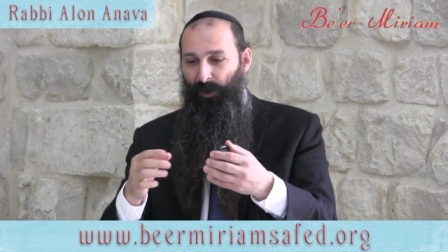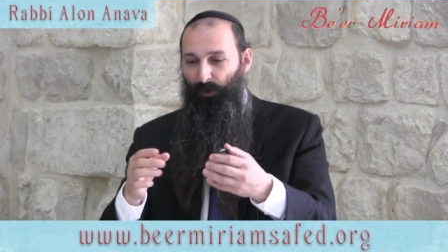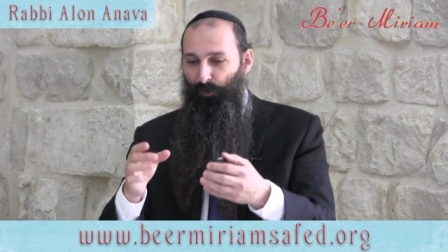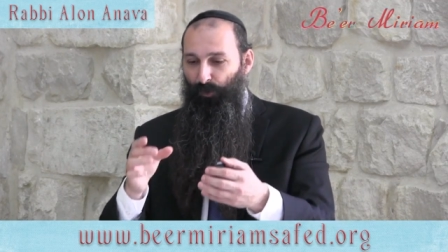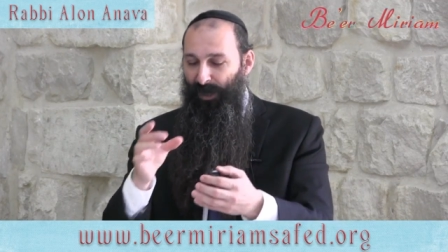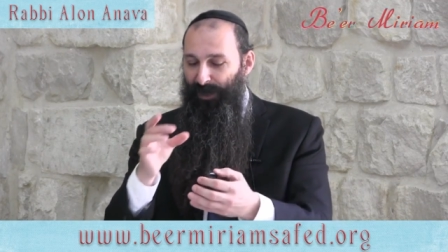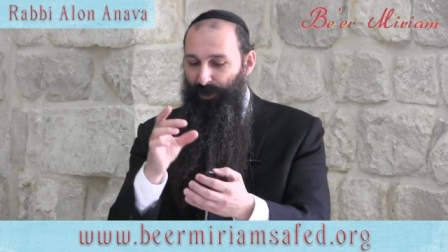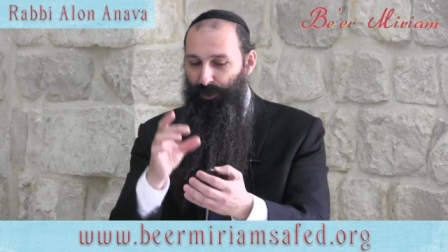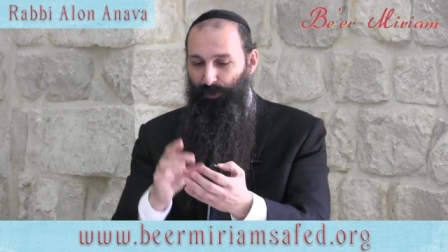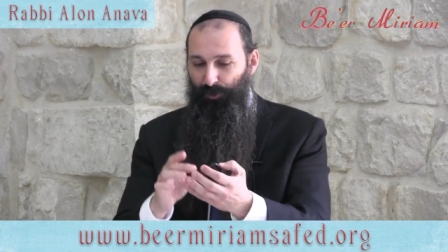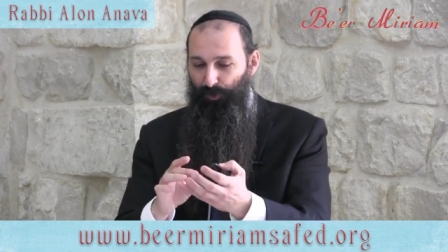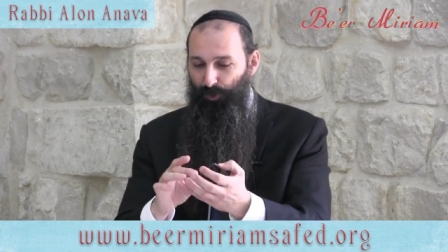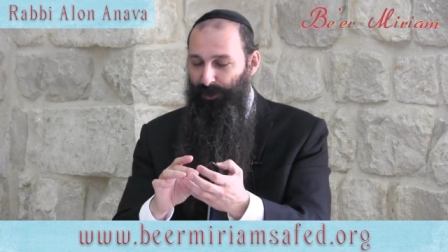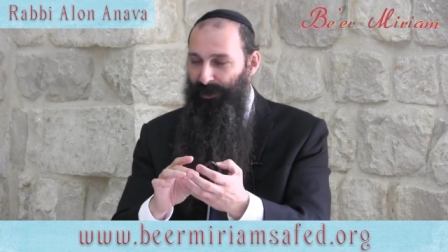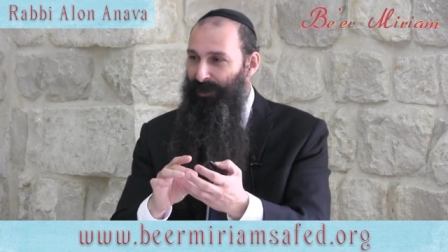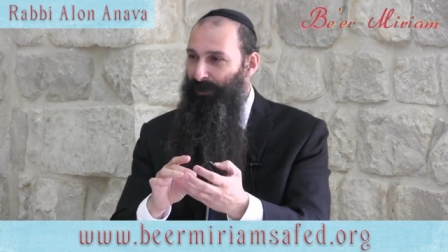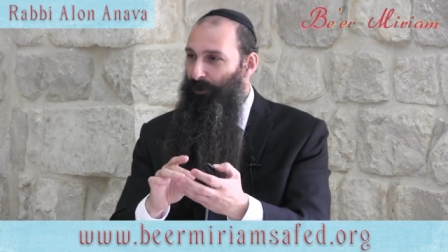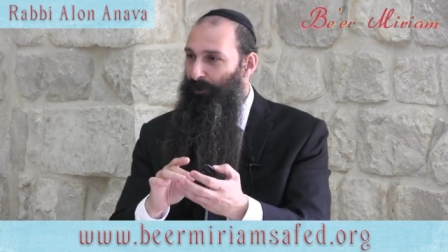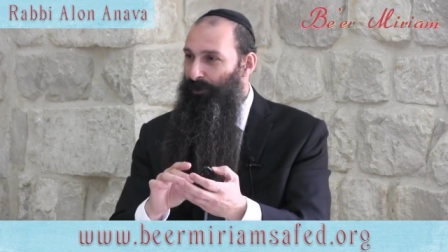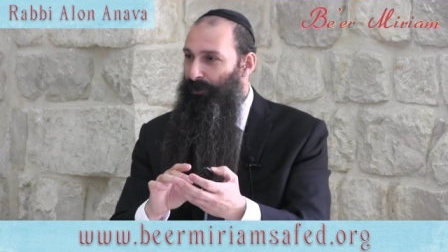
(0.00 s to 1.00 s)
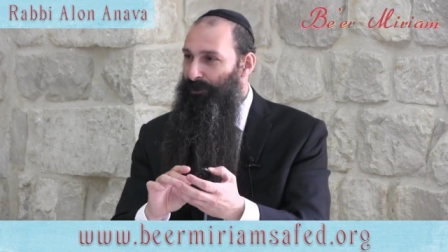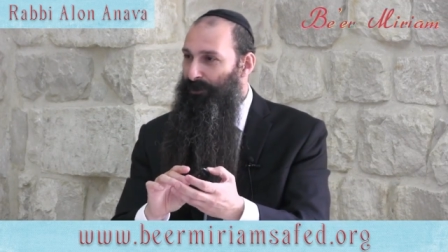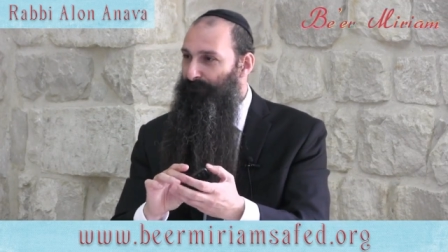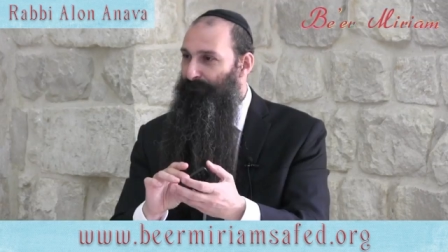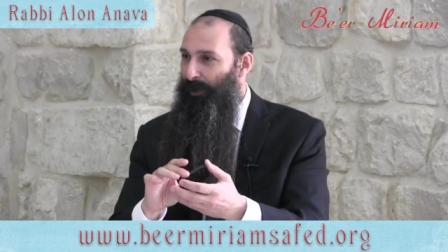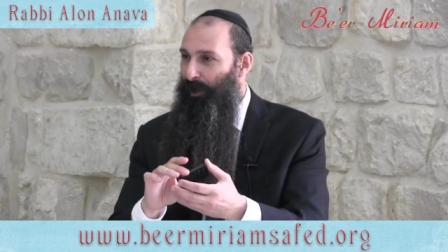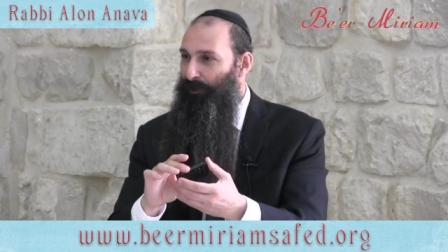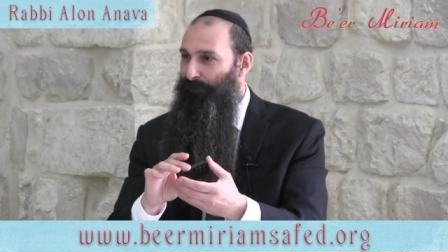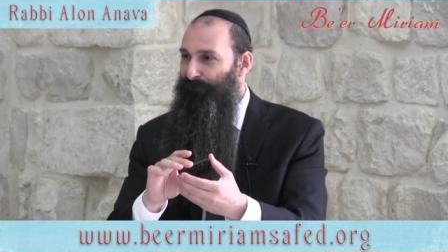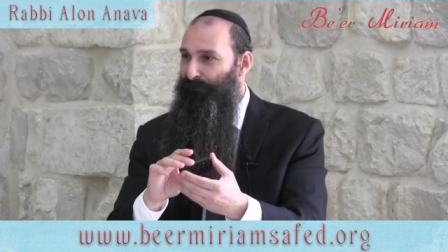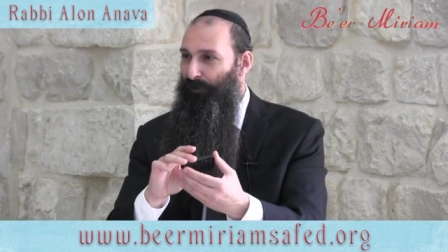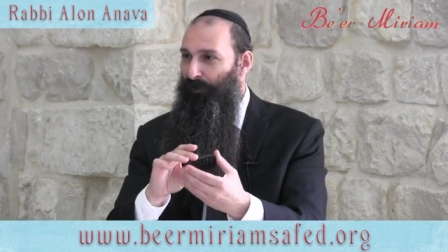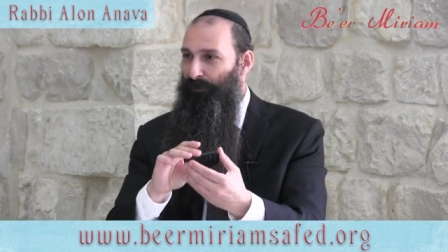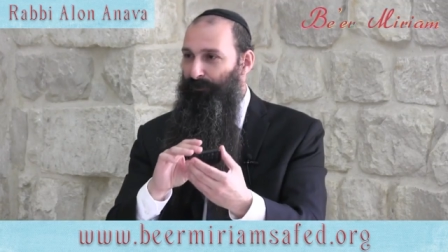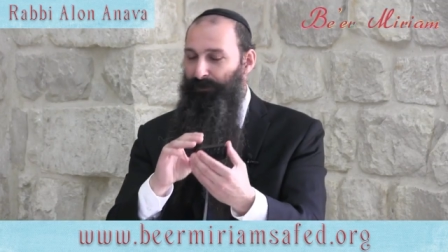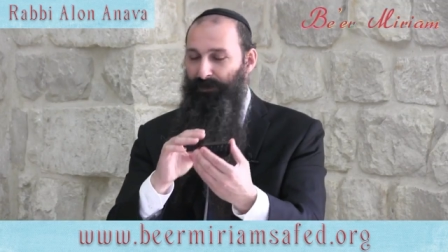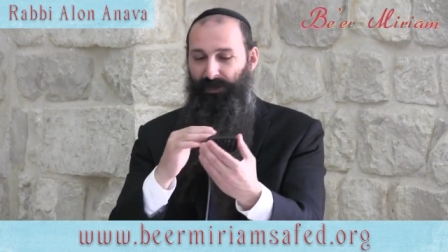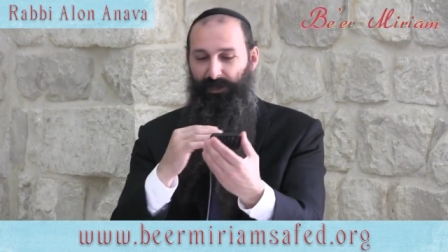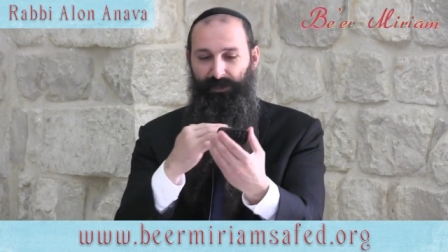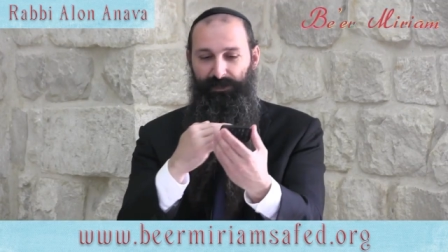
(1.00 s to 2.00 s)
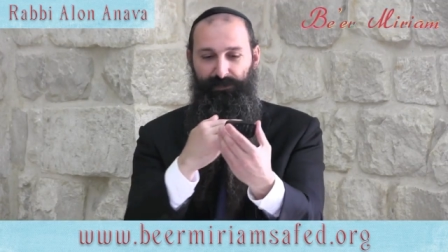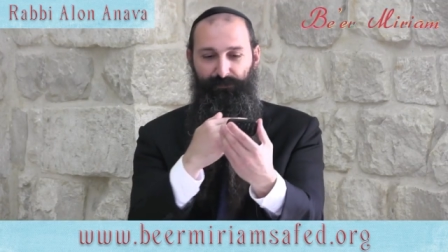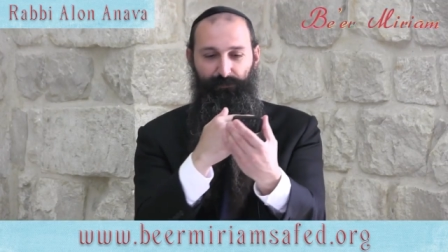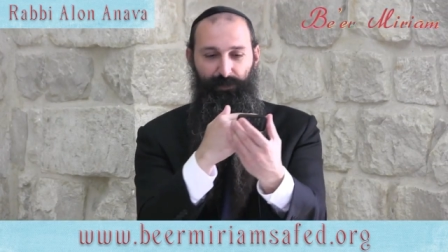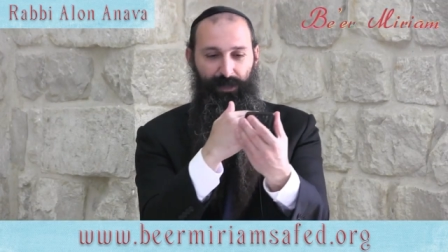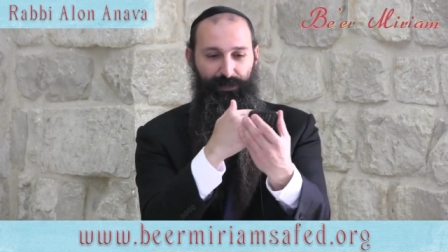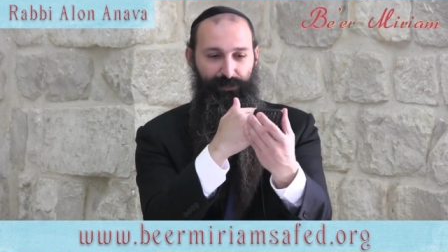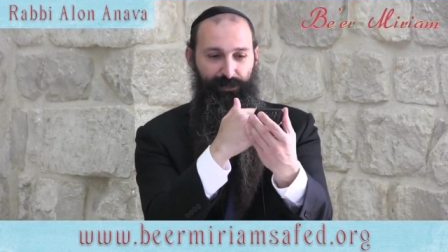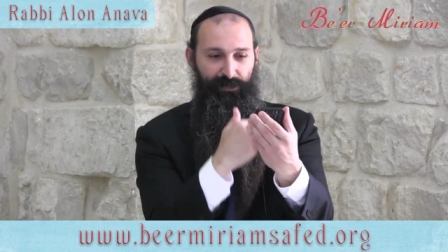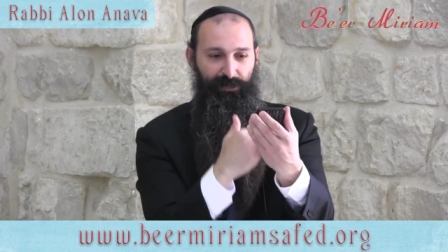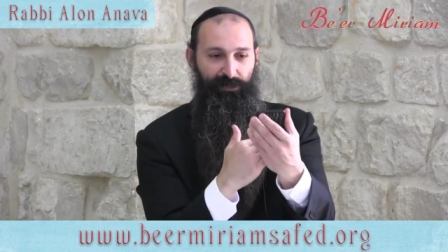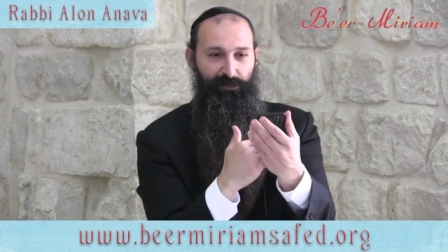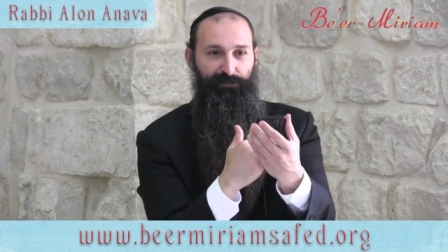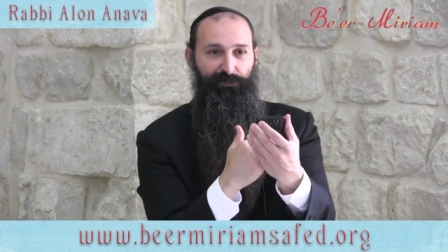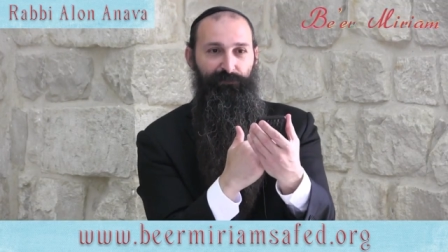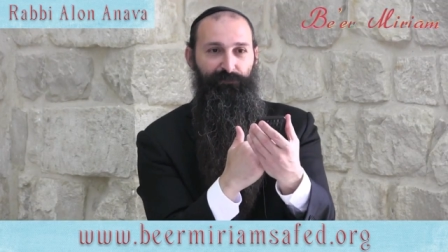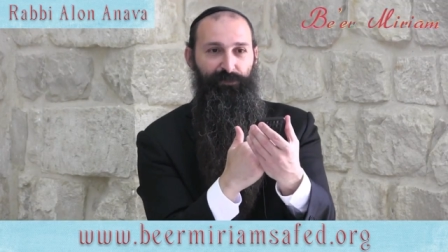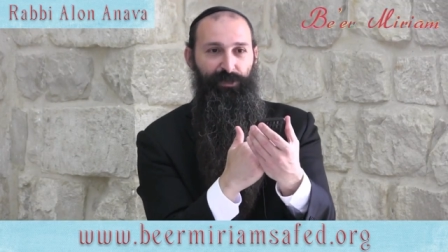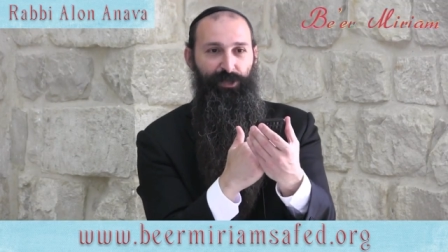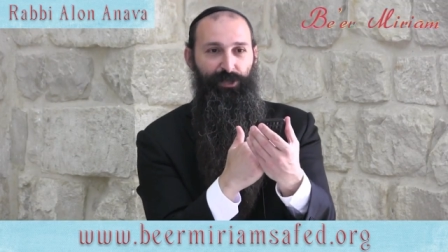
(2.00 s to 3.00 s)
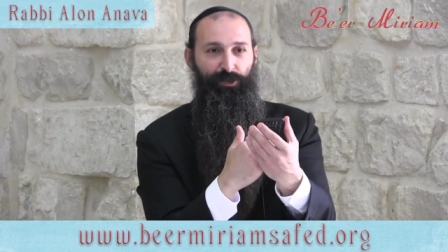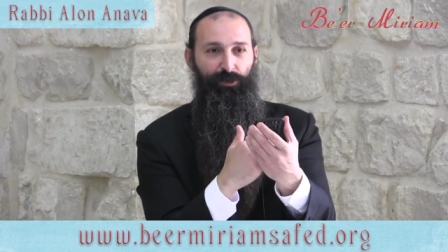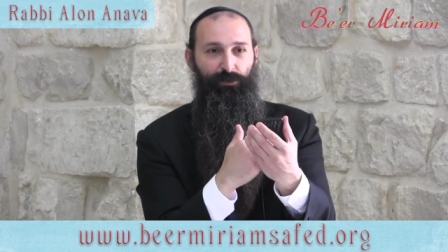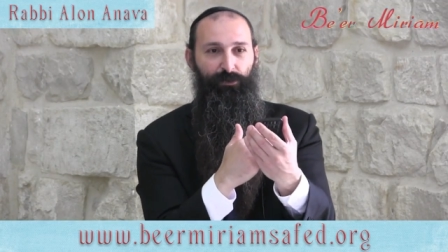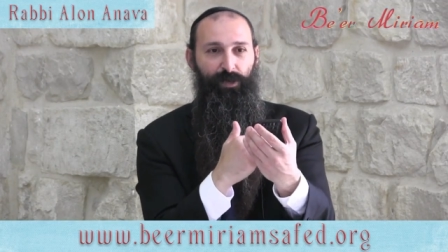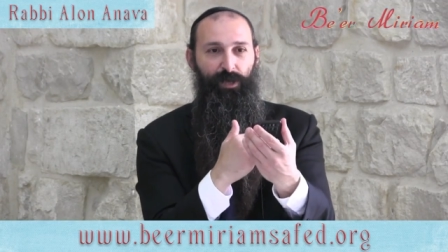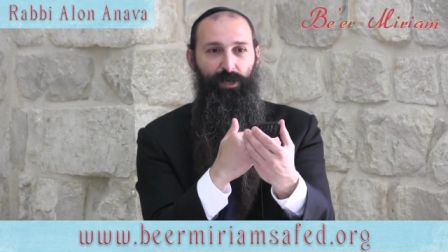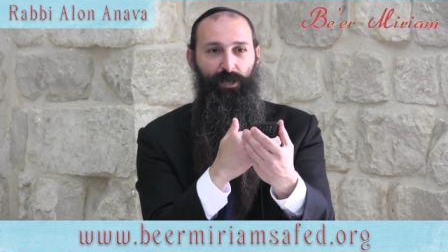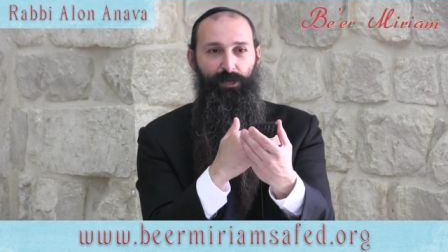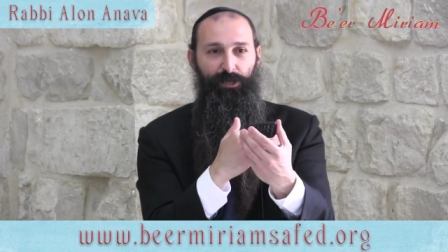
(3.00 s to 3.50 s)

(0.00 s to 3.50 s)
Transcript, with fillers: when you're looking on a smartphone, it's underneath the video.